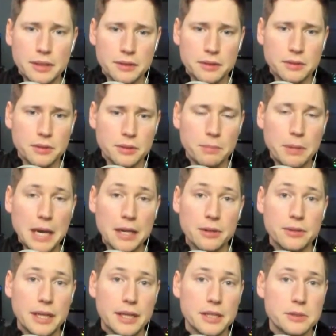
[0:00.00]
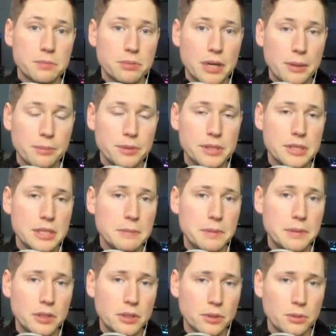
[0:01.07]
like the bottleneck is probably
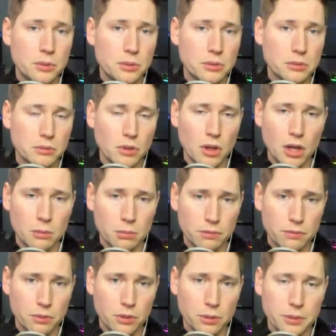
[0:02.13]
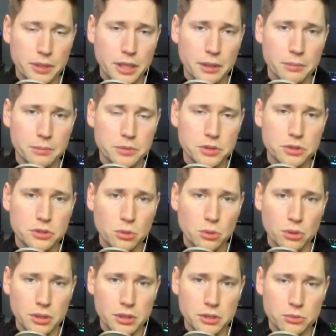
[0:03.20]
CPU long before it becomes
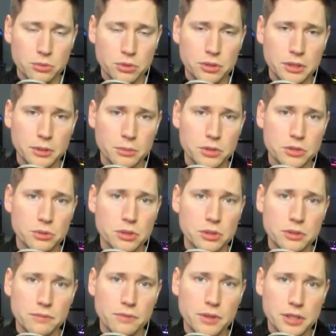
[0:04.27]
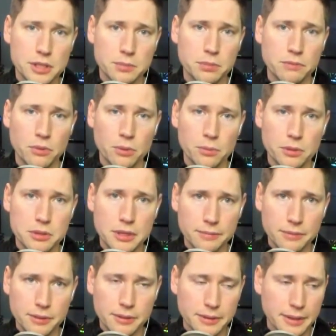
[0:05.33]
storage when you're dealing with storage of this performance
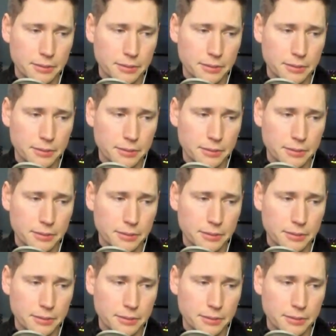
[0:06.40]
level.